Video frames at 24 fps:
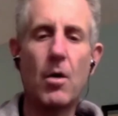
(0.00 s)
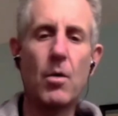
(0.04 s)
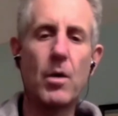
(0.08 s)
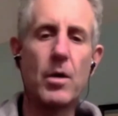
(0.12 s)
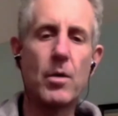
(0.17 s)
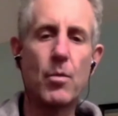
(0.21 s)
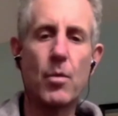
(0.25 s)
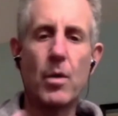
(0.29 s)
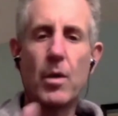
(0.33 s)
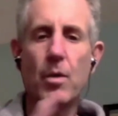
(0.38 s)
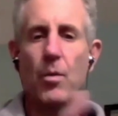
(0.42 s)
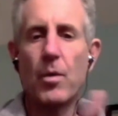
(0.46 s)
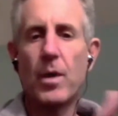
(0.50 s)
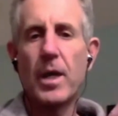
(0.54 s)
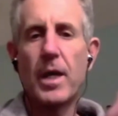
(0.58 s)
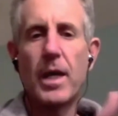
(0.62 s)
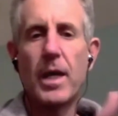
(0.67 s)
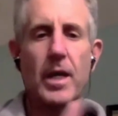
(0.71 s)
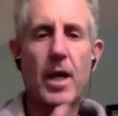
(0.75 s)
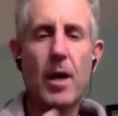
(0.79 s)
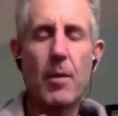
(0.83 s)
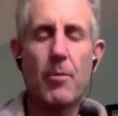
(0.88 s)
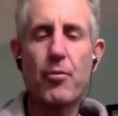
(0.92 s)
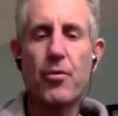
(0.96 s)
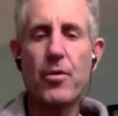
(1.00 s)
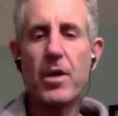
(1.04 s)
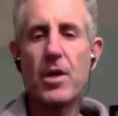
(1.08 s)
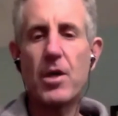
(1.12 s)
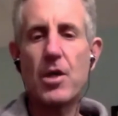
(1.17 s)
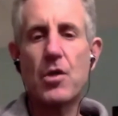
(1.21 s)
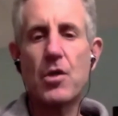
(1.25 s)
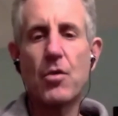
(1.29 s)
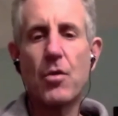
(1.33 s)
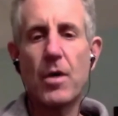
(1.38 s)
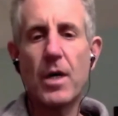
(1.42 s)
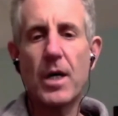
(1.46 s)
When we, in our
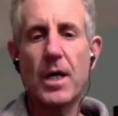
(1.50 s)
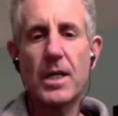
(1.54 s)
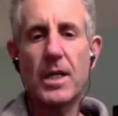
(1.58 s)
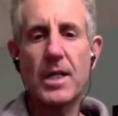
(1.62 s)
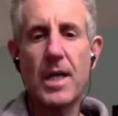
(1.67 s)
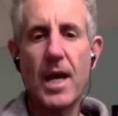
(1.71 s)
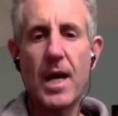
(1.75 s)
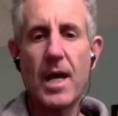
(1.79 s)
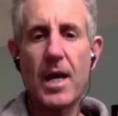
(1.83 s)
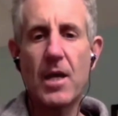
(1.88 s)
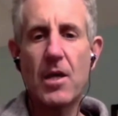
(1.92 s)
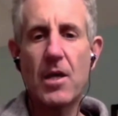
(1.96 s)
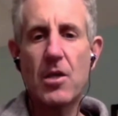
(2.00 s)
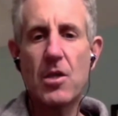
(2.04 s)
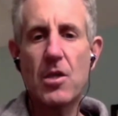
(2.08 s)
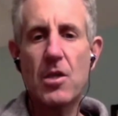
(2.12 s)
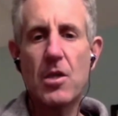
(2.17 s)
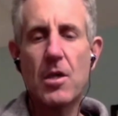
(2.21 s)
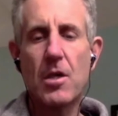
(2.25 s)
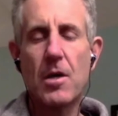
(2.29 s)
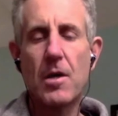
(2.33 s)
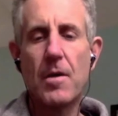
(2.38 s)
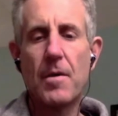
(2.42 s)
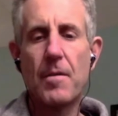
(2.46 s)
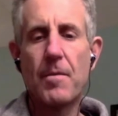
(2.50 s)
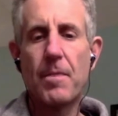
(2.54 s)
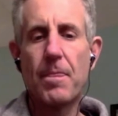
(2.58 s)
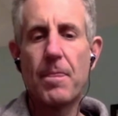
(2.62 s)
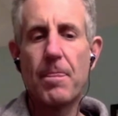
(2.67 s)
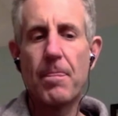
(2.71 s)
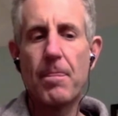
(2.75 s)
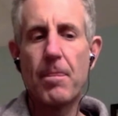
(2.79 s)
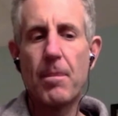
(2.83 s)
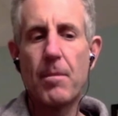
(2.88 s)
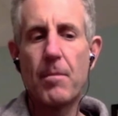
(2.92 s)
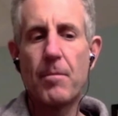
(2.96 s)
prehistoric days,
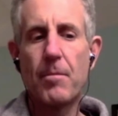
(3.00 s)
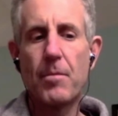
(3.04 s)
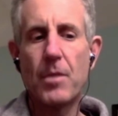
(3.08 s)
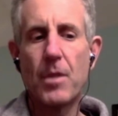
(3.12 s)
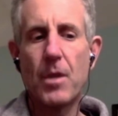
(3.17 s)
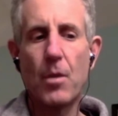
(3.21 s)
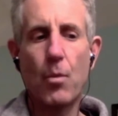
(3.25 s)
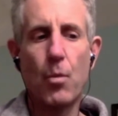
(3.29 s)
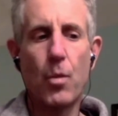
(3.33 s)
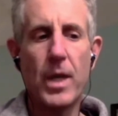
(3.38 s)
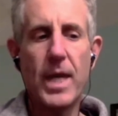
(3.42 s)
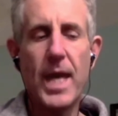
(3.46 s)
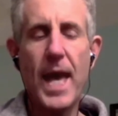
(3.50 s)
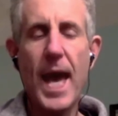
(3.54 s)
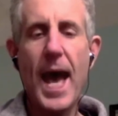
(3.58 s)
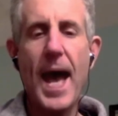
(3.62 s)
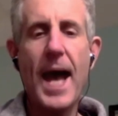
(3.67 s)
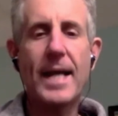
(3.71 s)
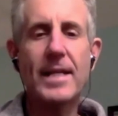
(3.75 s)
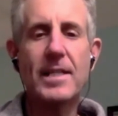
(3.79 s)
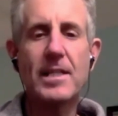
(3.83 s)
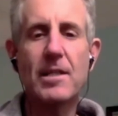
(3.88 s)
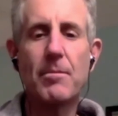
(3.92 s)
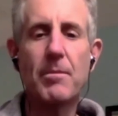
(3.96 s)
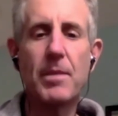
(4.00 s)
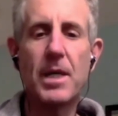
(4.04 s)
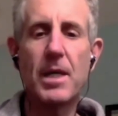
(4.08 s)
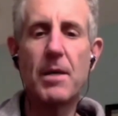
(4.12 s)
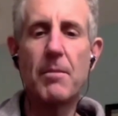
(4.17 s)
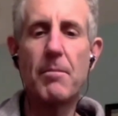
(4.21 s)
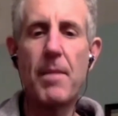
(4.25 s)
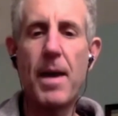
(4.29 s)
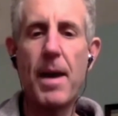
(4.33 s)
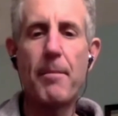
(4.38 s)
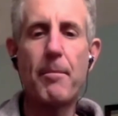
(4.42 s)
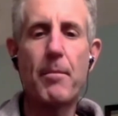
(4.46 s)
we had to be a
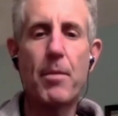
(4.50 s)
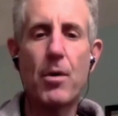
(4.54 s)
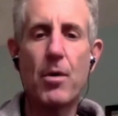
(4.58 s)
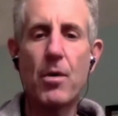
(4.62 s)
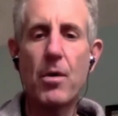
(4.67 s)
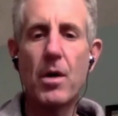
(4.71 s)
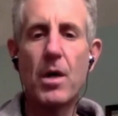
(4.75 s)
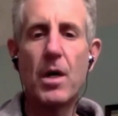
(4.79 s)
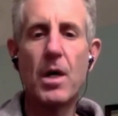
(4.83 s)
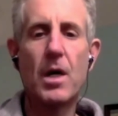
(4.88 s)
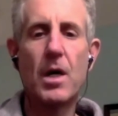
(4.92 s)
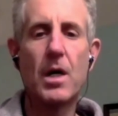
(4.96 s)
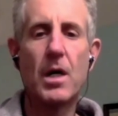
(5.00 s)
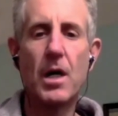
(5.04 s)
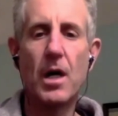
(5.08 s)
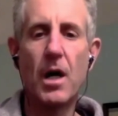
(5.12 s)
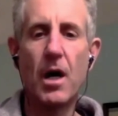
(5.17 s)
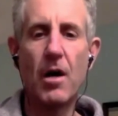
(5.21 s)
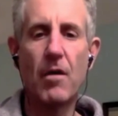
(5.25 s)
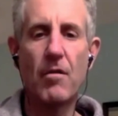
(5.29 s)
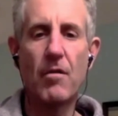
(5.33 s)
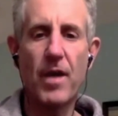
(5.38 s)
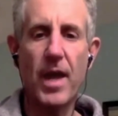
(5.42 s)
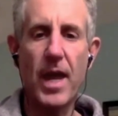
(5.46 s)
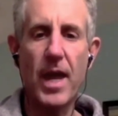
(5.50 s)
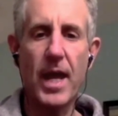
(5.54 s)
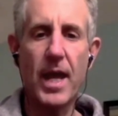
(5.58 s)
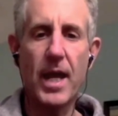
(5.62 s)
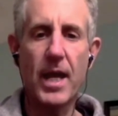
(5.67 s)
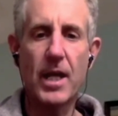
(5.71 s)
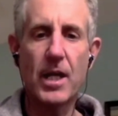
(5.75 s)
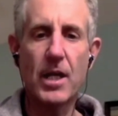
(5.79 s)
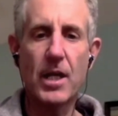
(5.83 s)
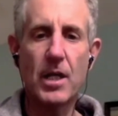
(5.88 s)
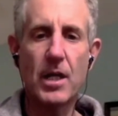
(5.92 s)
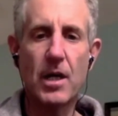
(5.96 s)
member of
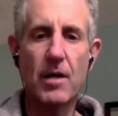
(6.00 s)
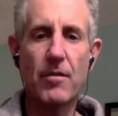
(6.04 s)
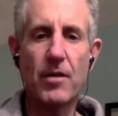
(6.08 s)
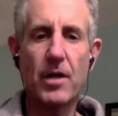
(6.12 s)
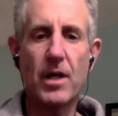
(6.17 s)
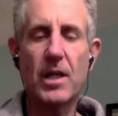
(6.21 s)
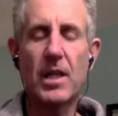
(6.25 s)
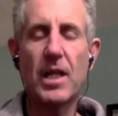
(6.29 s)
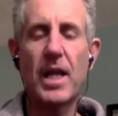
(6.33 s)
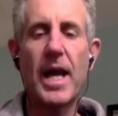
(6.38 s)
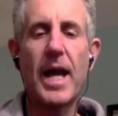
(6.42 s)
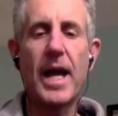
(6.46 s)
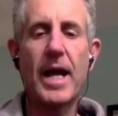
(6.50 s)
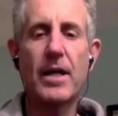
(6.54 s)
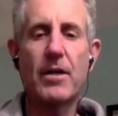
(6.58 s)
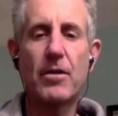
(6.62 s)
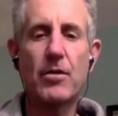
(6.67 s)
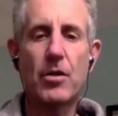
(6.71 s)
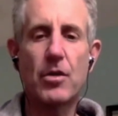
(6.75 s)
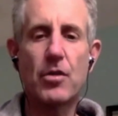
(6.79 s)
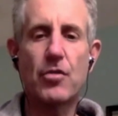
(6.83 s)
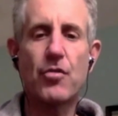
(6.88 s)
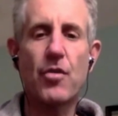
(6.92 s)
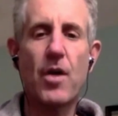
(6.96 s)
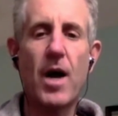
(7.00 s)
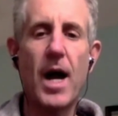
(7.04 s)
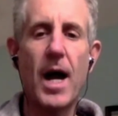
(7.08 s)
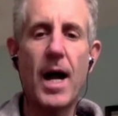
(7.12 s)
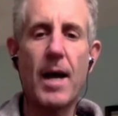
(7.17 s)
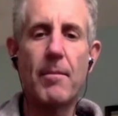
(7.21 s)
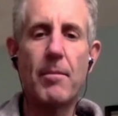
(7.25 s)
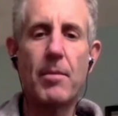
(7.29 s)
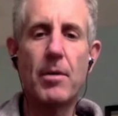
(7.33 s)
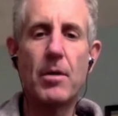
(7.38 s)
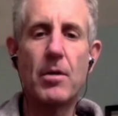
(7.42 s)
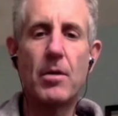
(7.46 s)
a clan or a
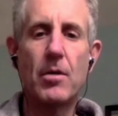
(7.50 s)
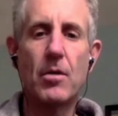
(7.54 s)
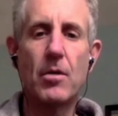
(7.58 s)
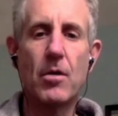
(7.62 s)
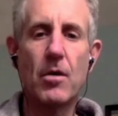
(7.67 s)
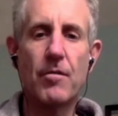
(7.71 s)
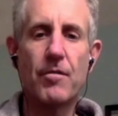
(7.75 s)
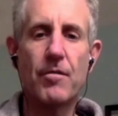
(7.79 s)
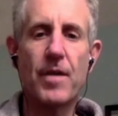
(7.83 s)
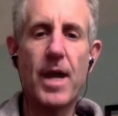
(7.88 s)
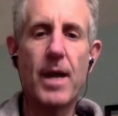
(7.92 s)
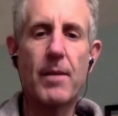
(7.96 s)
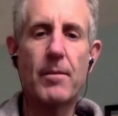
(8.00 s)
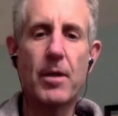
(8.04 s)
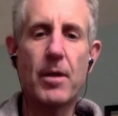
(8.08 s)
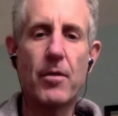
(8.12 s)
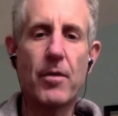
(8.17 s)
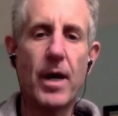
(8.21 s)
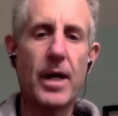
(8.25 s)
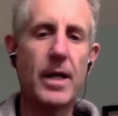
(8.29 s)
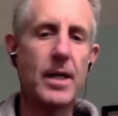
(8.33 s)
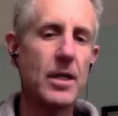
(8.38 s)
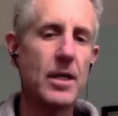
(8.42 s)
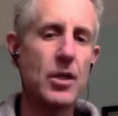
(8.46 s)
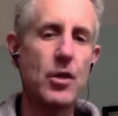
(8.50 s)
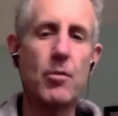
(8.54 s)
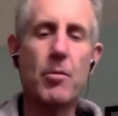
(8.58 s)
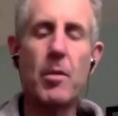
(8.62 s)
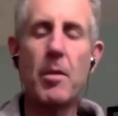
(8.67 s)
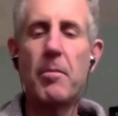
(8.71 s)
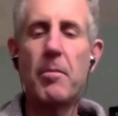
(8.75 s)
tribe or a family, right? A human